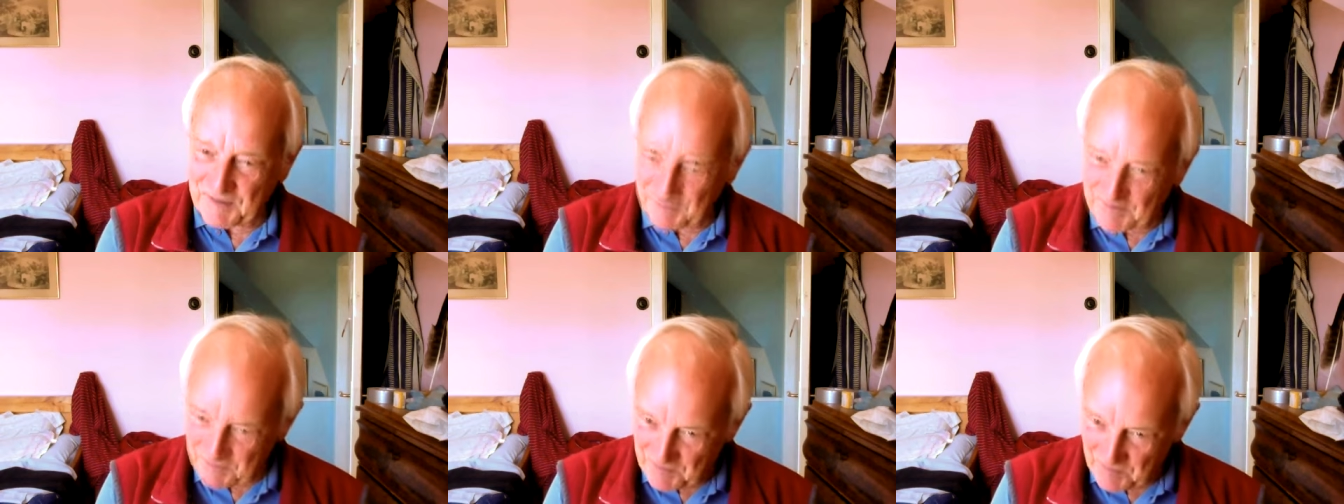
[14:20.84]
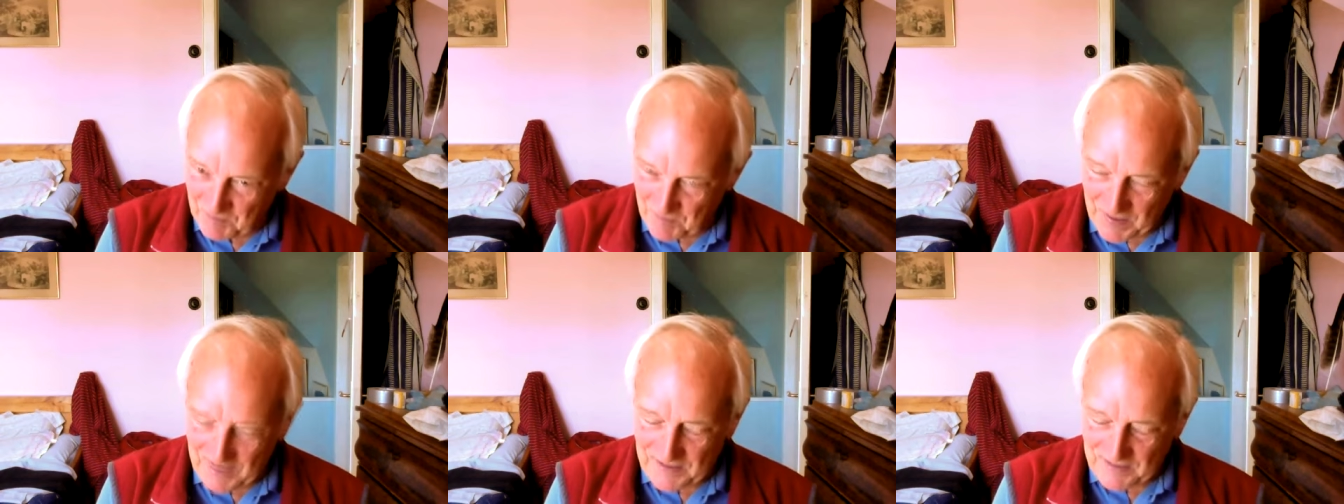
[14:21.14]

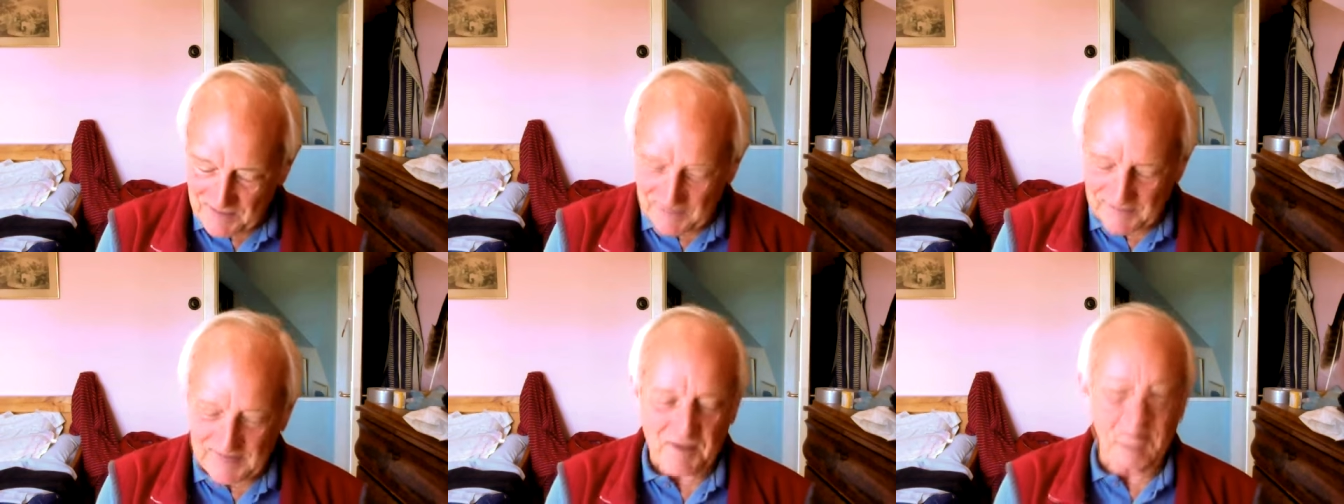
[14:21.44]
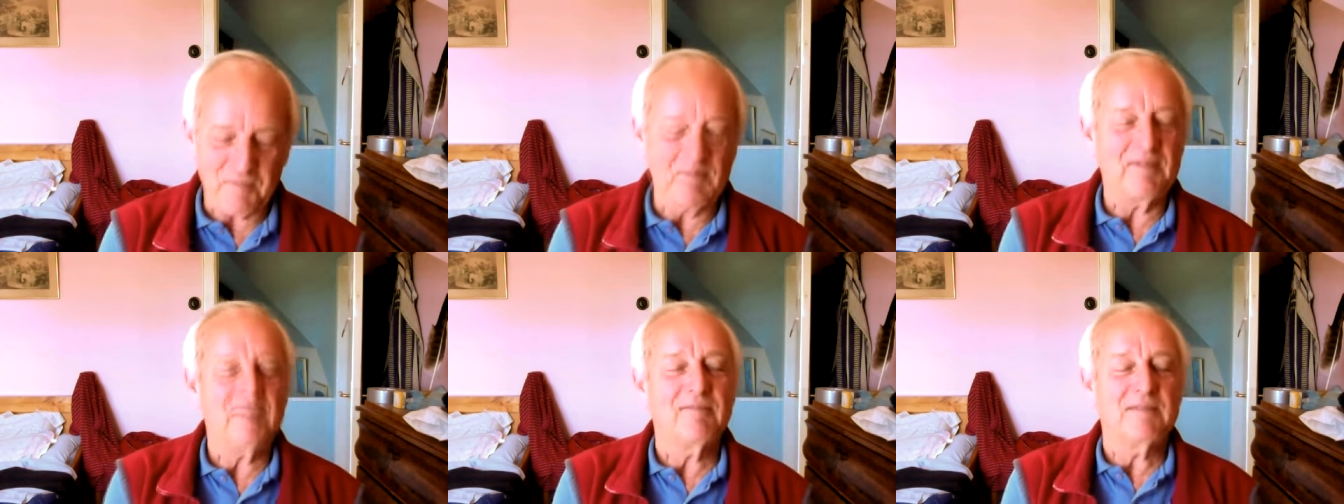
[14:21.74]
way in some
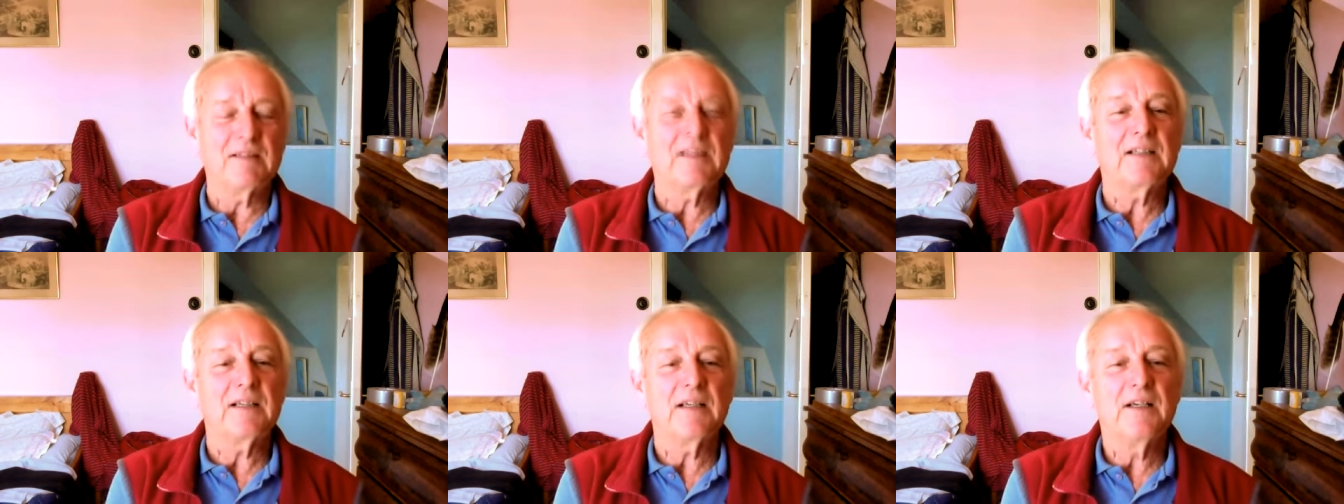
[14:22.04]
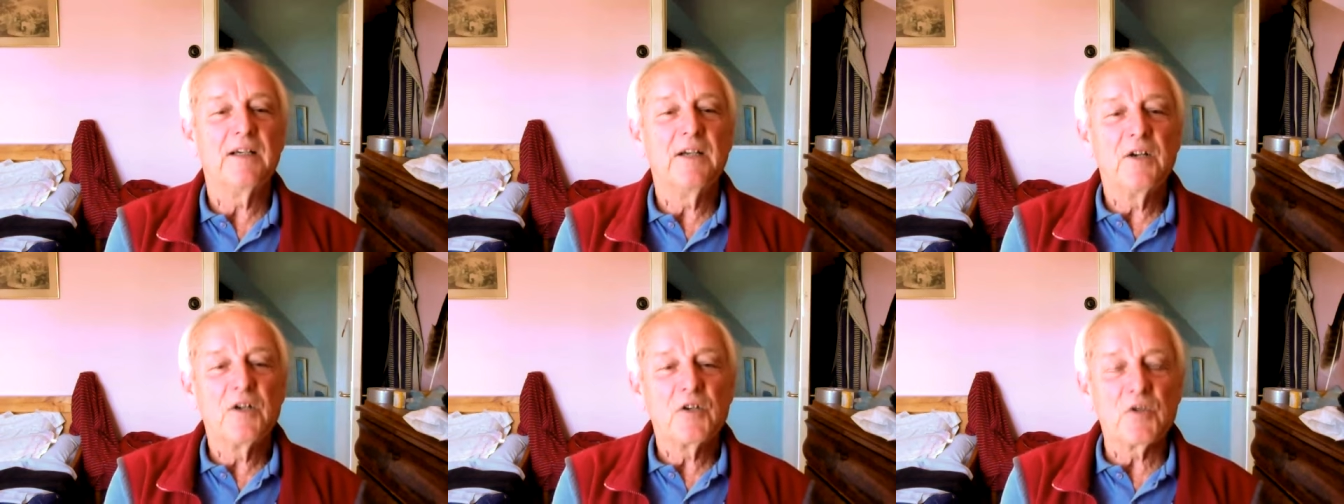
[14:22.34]
way. Okay.
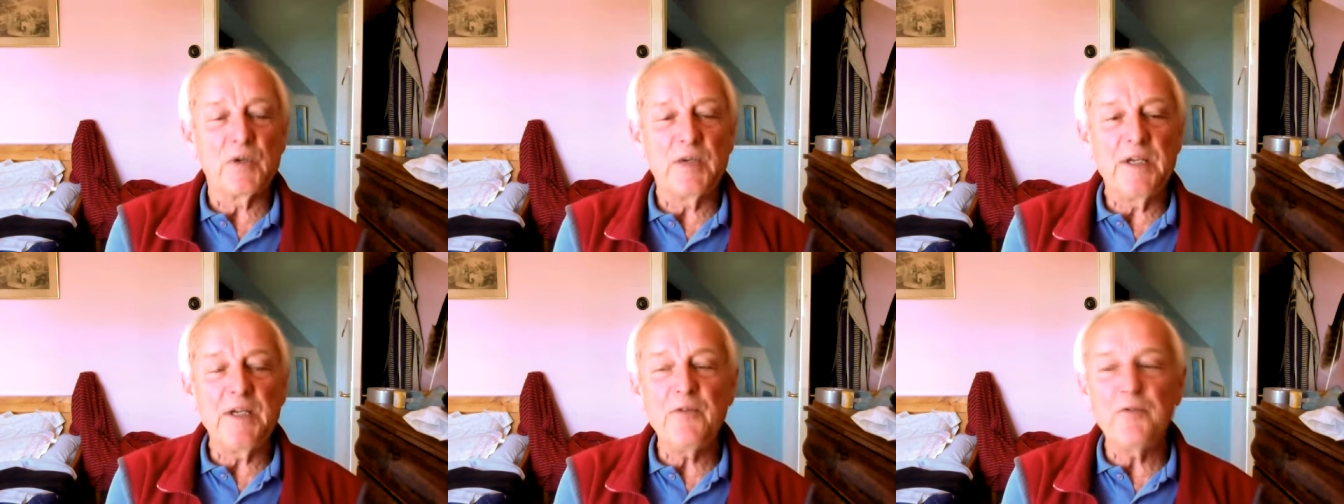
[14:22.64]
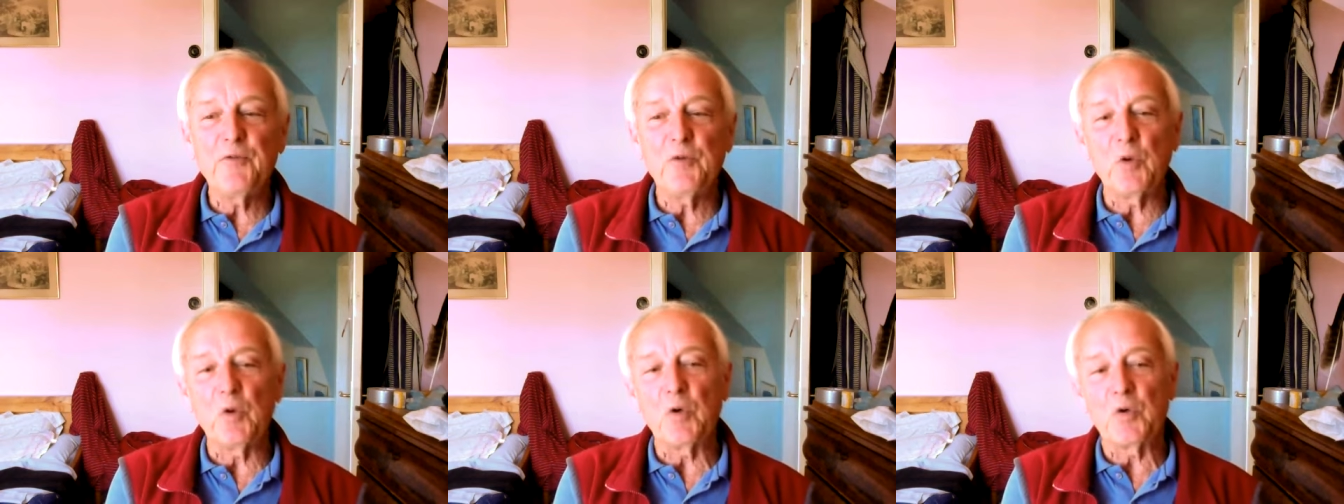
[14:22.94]
So he
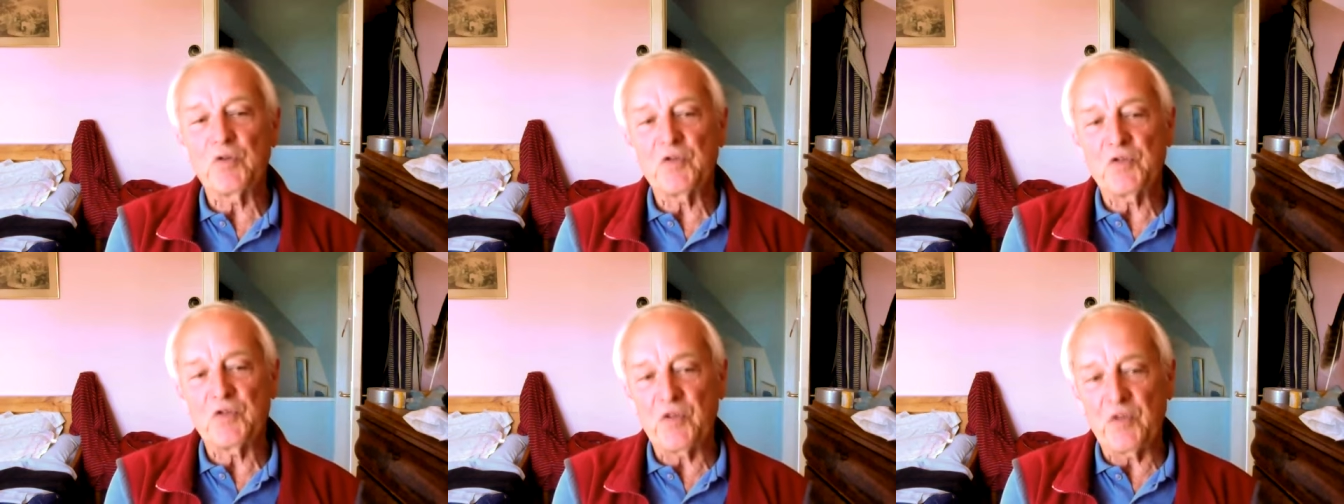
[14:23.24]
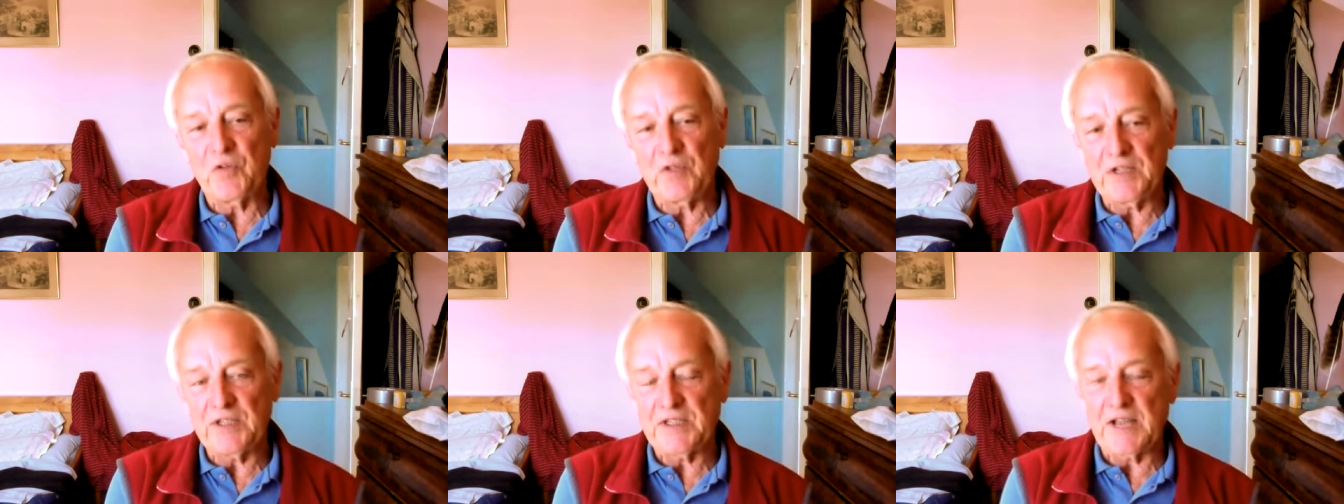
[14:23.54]
forced this